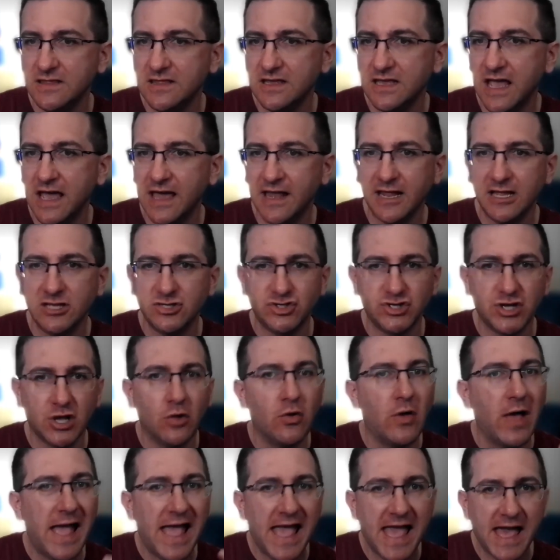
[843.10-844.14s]
the
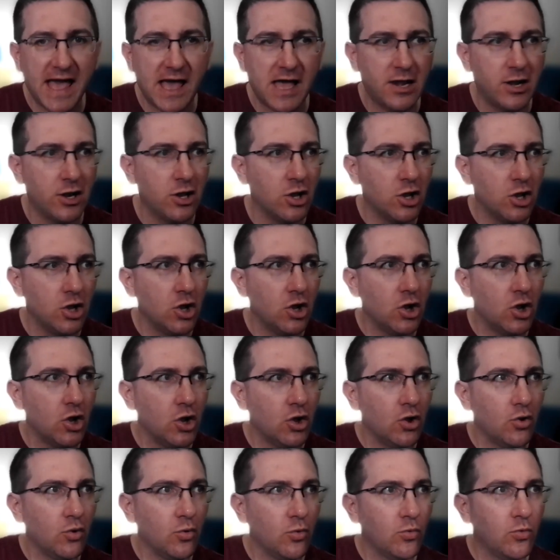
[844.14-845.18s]
NHL add?
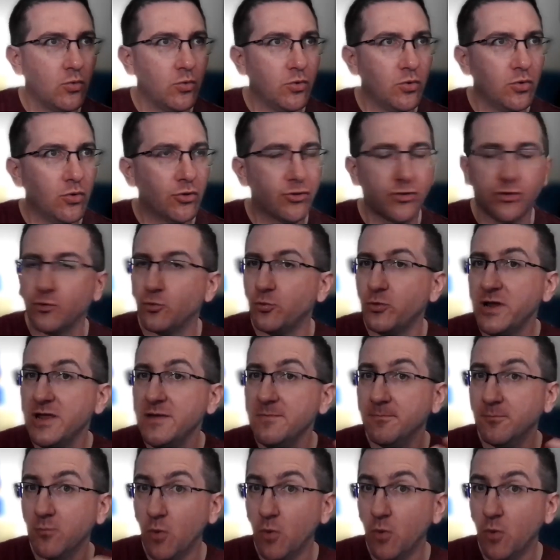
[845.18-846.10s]
three